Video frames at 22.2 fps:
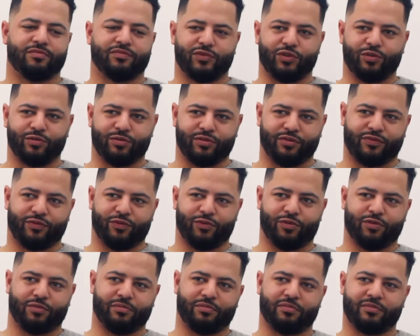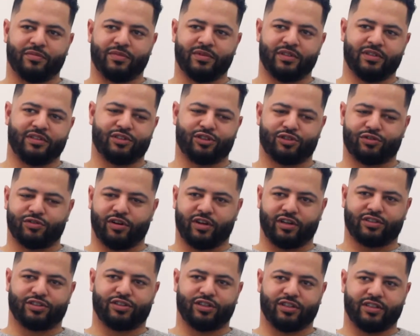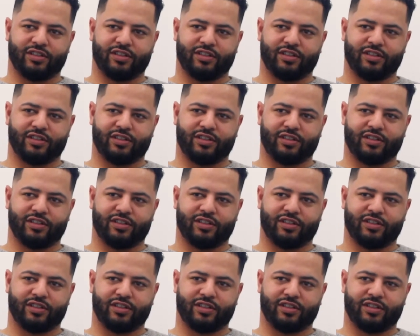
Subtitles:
uniform structure.